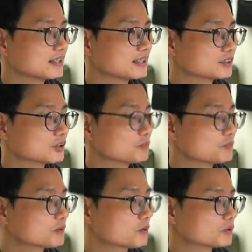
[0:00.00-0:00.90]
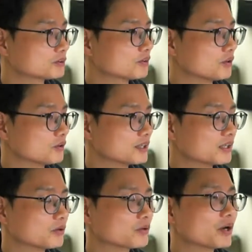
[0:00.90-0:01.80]
So people also know
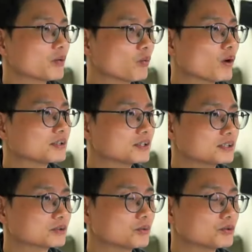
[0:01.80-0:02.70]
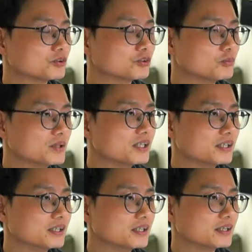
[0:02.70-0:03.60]
that, okay, what is going to
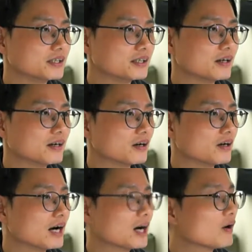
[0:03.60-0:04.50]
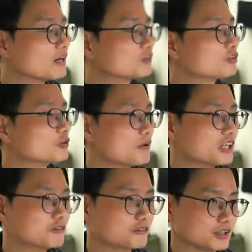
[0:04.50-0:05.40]
be, how I could
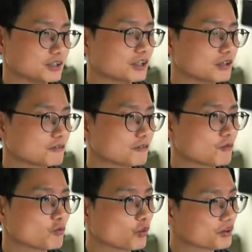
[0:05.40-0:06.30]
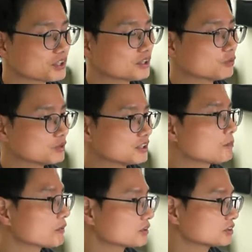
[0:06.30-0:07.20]
benefit from working with
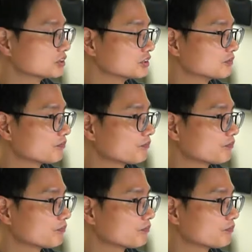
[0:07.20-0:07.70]
that person,